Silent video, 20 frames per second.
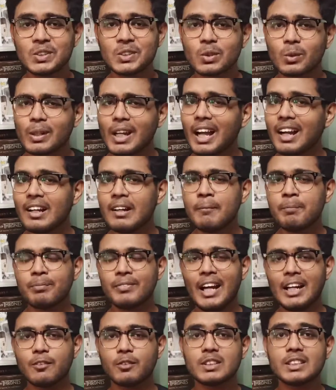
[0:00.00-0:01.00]
So yeah,
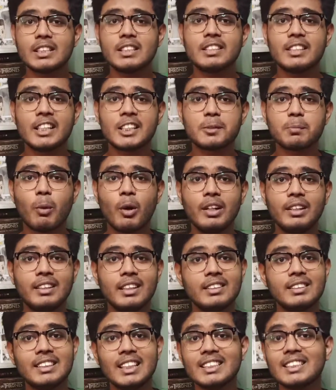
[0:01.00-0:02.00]
that was a
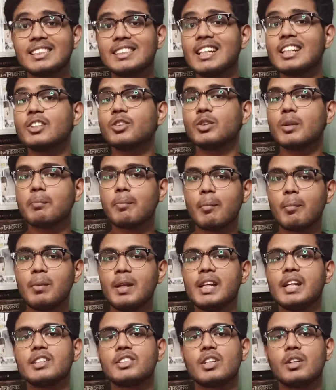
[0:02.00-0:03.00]
6-pointer. Just stick to the
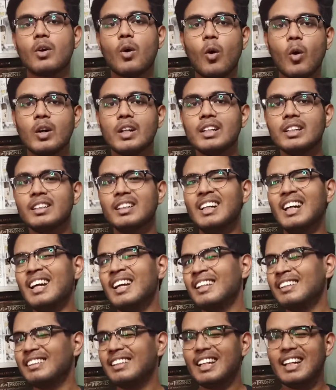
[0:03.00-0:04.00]
publication order.
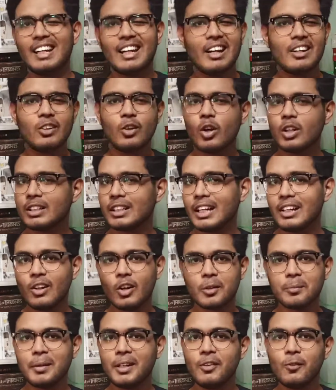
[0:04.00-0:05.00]
There are not a
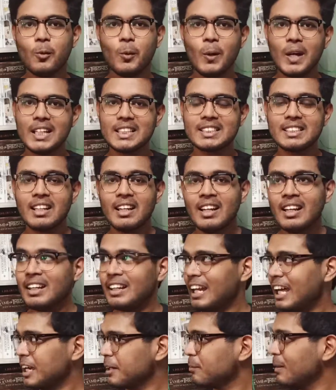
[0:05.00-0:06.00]
lot many ways
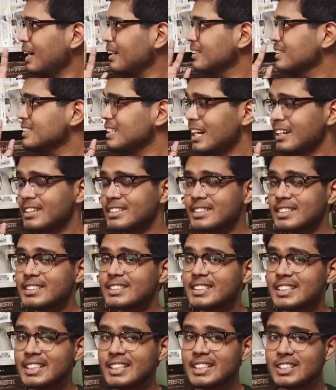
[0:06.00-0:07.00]
like Brandon Sanderson
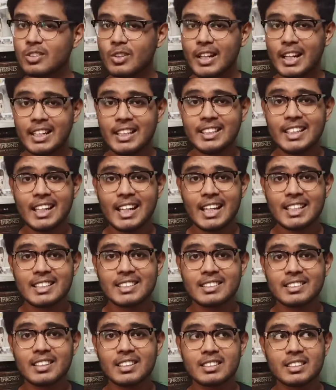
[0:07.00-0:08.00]
series or anything as
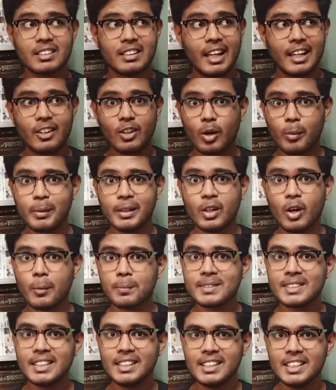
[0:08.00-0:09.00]
such, like Robin
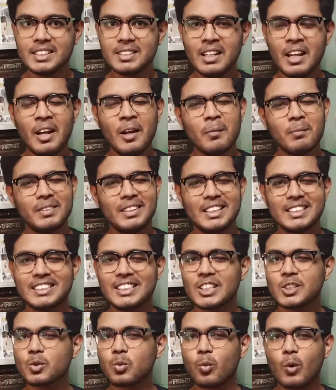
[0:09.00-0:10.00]
Hobb series. There's
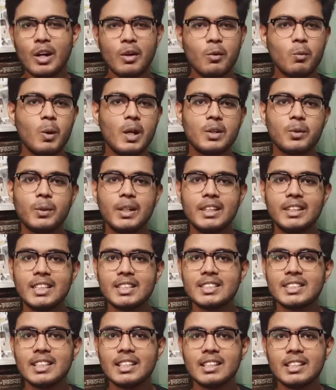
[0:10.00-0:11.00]
just one way to read
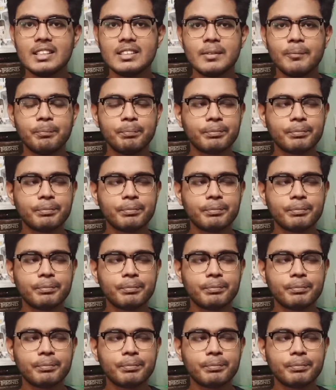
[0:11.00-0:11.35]
this series.